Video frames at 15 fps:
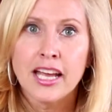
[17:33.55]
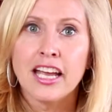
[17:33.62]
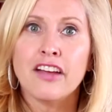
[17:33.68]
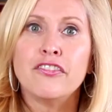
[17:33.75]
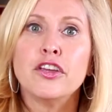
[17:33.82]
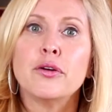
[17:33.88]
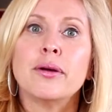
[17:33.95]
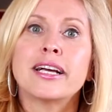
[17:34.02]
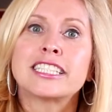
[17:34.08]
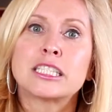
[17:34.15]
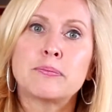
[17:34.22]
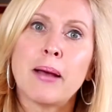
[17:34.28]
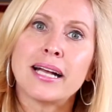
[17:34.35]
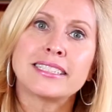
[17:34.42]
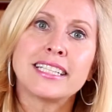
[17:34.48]
If you
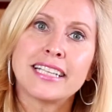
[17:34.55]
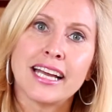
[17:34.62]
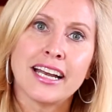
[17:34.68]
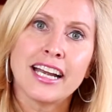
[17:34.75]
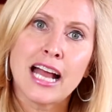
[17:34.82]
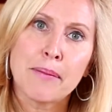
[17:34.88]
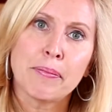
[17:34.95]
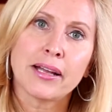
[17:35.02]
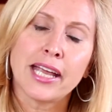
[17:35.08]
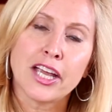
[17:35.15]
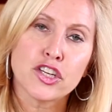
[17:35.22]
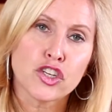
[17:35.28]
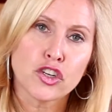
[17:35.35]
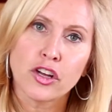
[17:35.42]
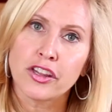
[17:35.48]
expect to get an
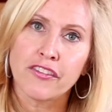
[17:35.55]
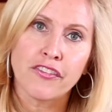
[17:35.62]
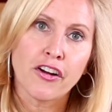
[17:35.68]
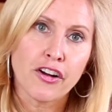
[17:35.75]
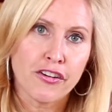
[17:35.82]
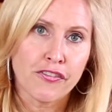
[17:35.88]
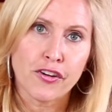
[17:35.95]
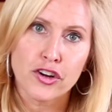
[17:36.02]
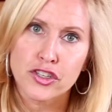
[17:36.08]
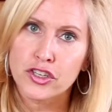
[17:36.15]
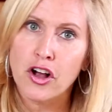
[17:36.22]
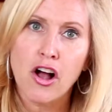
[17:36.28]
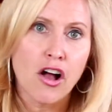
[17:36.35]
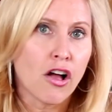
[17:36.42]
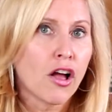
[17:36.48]
application on the very first
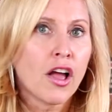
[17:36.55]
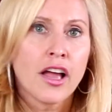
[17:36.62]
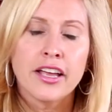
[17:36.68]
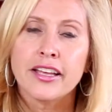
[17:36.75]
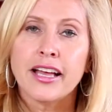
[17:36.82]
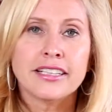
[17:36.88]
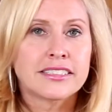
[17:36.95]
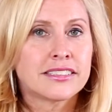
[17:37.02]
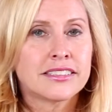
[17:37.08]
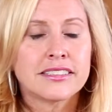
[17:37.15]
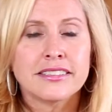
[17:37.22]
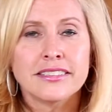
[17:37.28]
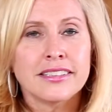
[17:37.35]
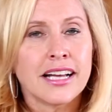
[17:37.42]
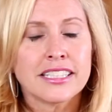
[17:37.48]
call,
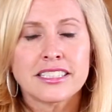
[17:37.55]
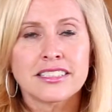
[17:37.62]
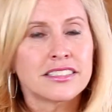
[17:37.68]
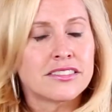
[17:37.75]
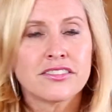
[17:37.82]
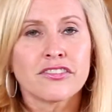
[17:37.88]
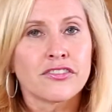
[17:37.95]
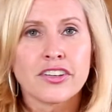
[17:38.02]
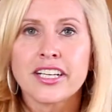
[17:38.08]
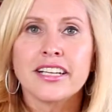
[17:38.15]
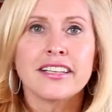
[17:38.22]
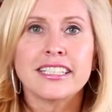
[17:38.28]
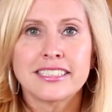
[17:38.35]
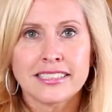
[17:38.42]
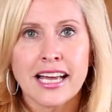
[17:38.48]
that's
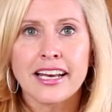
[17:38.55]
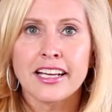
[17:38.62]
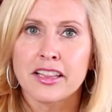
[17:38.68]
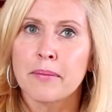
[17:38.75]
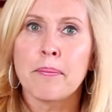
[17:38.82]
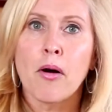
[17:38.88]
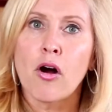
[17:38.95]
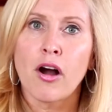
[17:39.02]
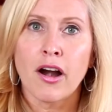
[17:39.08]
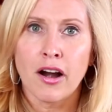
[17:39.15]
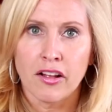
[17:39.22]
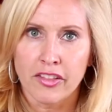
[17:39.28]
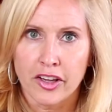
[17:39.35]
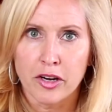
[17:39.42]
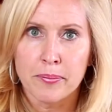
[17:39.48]
really setting the bar
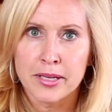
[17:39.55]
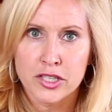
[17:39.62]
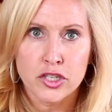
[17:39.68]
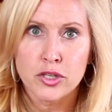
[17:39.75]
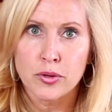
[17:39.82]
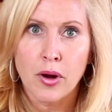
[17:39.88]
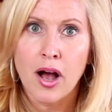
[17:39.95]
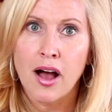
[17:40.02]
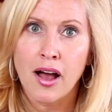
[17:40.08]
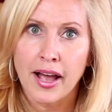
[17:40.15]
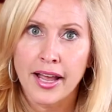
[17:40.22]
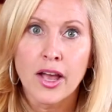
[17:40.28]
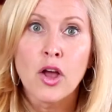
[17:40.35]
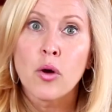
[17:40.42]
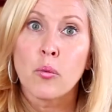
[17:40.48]
a little bit too
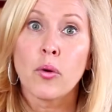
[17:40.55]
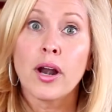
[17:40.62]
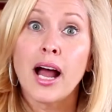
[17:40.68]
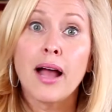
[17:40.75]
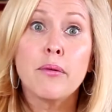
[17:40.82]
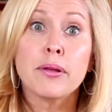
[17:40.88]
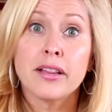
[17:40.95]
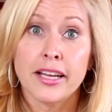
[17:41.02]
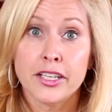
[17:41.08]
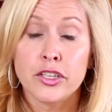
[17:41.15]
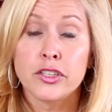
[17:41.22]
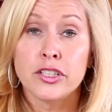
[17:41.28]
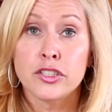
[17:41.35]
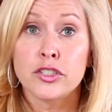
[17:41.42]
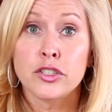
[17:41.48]
high. What I would like
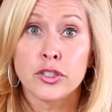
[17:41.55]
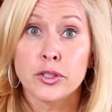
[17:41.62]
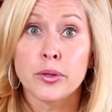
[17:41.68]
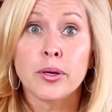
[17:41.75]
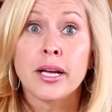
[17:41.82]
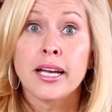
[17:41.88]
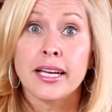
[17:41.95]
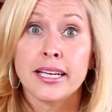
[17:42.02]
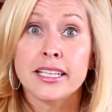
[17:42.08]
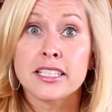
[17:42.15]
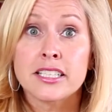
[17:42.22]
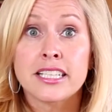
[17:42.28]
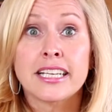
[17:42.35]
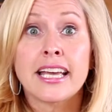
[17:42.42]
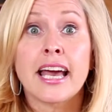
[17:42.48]
you to do
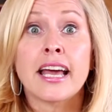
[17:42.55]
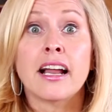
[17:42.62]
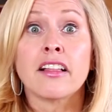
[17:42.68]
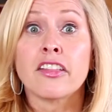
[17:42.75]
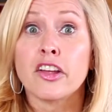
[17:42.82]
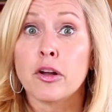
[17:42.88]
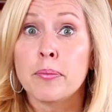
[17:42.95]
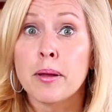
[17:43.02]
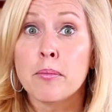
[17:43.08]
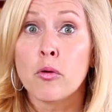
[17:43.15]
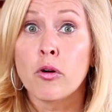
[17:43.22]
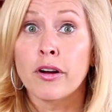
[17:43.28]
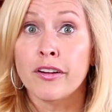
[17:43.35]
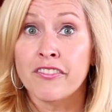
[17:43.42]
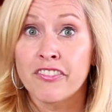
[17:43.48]
is to get a little bit
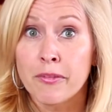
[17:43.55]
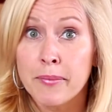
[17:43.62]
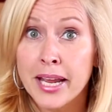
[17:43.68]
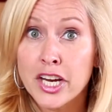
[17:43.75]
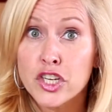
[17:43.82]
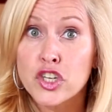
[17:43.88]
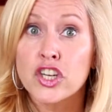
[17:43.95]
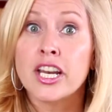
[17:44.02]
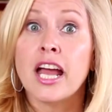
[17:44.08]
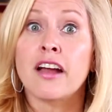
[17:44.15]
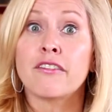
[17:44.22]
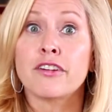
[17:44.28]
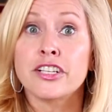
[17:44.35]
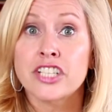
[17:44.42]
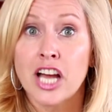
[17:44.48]
more information
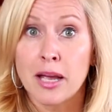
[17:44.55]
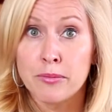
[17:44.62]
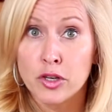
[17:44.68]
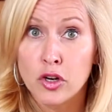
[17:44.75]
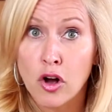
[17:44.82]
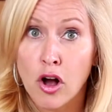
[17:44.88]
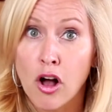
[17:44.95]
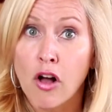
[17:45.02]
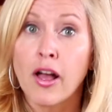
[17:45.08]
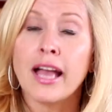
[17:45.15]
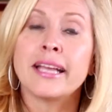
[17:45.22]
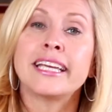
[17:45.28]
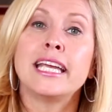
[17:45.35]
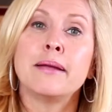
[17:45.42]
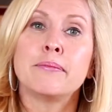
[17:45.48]
every time you call
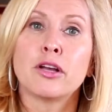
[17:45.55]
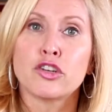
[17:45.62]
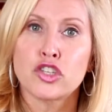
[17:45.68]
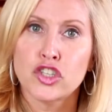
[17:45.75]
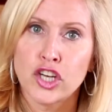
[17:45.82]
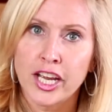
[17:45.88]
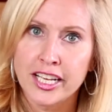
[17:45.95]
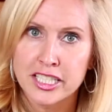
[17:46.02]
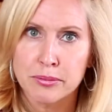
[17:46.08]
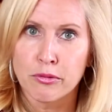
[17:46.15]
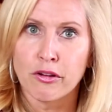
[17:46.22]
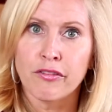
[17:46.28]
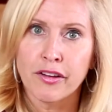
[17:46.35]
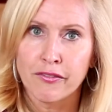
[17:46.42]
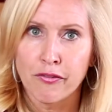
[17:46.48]
and keep those chains
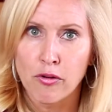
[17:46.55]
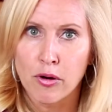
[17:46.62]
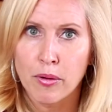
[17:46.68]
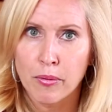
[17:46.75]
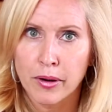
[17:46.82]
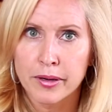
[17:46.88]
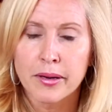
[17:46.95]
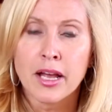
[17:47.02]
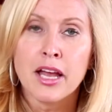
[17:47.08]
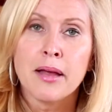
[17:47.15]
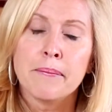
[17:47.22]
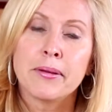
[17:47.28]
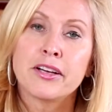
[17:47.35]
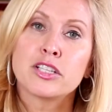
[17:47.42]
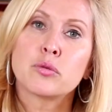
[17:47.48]
moving forward.
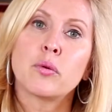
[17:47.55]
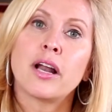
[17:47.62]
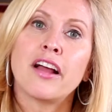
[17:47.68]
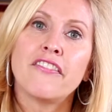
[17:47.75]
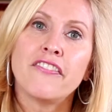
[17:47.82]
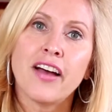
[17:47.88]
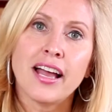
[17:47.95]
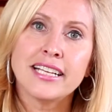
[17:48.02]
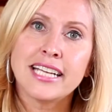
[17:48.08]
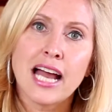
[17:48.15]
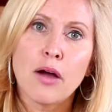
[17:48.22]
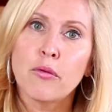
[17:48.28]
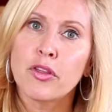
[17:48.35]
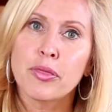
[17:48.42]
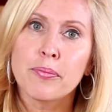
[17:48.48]
Because what I find
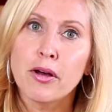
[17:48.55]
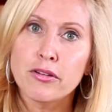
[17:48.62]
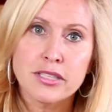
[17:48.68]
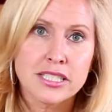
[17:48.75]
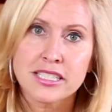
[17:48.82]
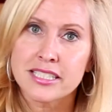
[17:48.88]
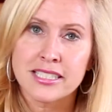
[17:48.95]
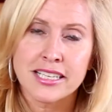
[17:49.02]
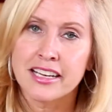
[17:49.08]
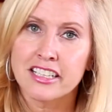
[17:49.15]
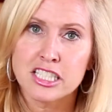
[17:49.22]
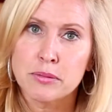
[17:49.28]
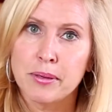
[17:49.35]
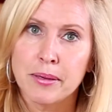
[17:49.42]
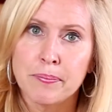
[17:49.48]
out with most
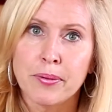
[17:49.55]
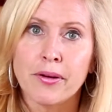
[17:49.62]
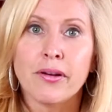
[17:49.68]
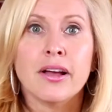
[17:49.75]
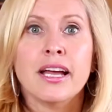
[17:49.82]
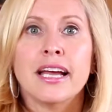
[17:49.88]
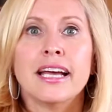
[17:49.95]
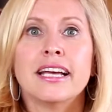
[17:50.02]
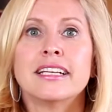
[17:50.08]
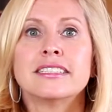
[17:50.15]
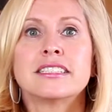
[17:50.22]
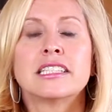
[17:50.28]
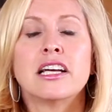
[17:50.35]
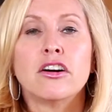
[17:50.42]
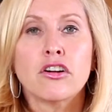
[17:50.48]
salespeople
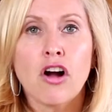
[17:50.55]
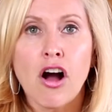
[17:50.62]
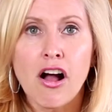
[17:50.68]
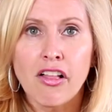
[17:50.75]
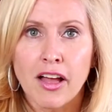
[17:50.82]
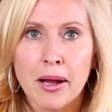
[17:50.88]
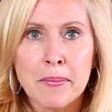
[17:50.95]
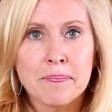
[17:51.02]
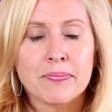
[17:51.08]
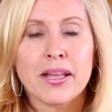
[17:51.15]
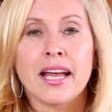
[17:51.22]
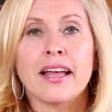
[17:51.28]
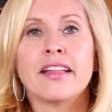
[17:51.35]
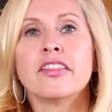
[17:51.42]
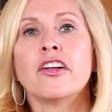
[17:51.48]
is they'll call up
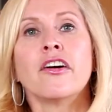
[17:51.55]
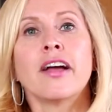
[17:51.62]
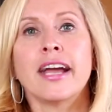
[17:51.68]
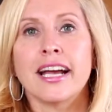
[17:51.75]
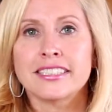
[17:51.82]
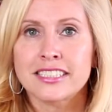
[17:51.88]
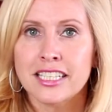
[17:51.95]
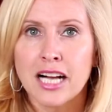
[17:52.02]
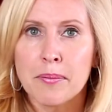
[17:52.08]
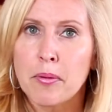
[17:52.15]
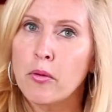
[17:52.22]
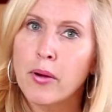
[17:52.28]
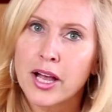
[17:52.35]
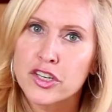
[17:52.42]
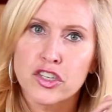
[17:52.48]
and they'll ask a couple
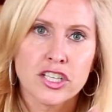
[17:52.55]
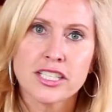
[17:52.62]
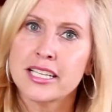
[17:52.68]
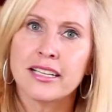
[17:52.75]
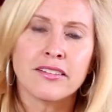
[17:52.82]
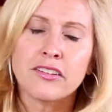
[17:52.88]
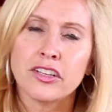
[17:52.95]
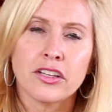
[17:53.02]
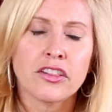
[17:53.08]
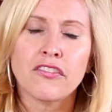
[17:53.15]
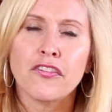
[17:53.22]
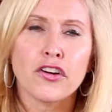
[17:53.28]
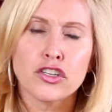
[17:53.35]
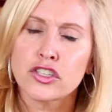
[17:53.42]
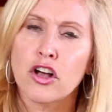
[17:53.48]
questions, and the
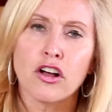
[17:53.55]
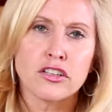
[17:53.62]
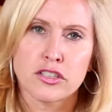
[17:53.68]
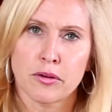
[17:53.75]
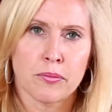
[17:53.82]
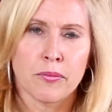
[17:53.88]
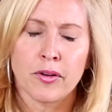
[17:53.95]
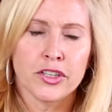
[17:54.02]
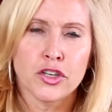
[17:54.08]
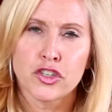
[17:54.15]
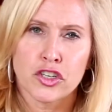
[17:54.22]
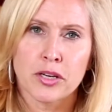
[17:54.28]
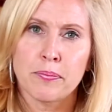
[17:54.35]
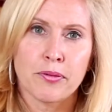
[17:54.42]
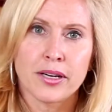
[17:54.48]
first calls are
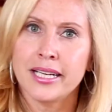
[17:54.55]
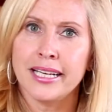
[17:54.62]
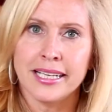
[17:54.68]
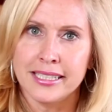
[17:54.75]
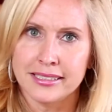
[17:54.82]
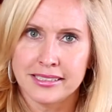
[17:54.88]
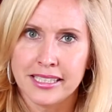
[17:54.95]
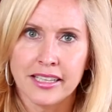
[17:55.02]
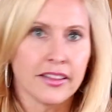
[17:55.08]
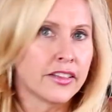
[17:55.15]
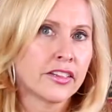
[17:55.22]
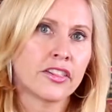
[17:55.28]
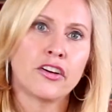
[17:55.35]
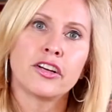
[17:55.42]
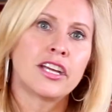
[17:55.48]
usually pretty easy.
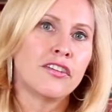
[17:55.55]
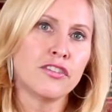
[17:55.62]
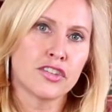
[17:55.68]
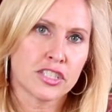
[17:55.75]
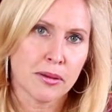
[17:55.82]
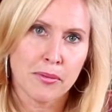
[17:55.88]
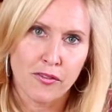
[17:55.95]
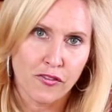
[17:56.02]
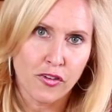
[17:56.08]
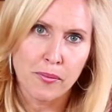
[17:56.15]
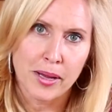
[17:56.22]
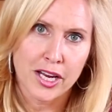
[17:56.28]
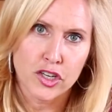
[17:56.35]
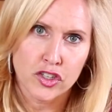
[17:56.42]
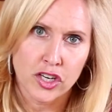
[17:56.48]
They'll give you some
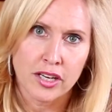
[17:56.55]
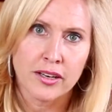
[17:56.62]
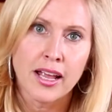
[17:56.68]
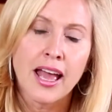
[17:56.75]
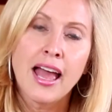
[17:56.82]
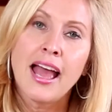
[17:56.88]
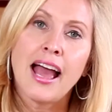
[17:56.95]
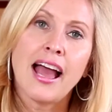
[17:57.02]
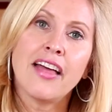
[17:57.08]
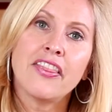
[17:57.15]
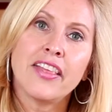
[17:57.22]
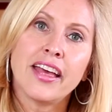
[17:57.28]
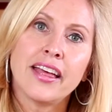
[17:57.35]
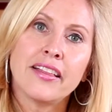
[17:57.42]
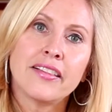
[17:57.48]
information. And
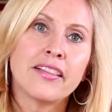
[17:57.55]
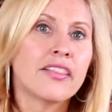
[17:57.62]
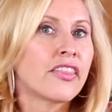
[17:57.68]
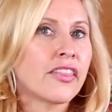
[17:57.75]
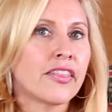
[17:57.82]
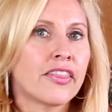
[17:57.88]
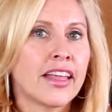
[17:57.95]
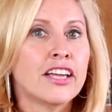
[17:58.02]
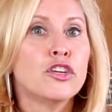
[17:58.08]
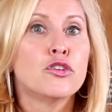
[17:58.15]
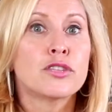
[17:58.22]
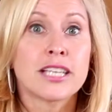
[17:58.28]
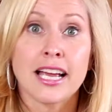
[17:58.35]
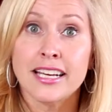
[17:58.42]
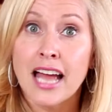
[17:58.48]
then that you
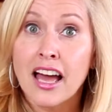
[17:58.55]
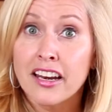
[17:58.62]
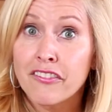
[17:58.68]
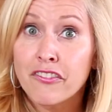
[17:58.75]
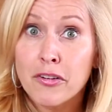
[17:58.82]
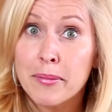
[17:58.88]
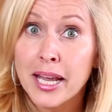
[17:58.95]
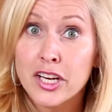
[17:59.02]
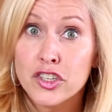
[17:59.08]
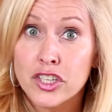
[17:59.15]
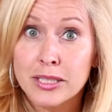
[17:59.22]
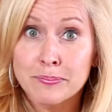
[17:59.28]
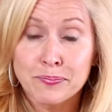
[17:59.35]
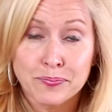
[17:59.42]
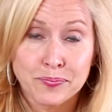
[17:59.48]
send out
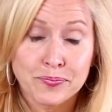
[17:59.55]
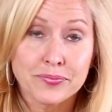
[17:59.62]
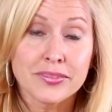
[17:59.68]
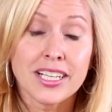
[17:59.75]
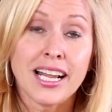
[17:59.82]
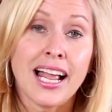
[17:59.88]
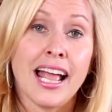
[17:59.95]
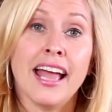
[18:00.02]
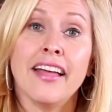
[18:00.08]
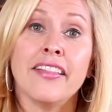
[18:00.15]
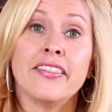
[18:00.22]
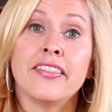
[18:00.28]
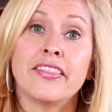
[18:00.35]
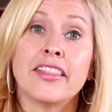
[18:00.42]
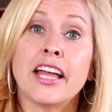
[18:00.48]
information,
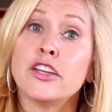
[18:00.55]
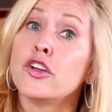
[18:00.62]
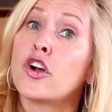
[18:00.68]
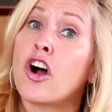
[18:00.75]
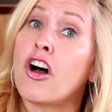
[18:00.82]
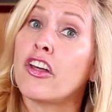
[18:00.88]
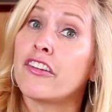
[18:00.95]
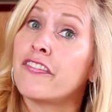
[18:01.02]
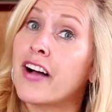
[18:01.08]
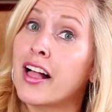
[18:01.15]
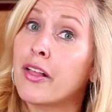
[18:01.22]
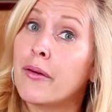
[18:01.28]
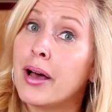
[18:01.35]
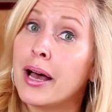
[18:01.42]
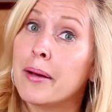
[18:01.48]
and then you call to
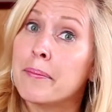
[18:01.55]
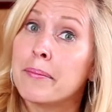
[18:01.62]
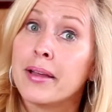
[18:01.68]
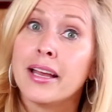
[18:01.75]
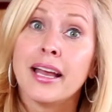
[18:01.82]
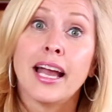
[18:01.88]
follow up.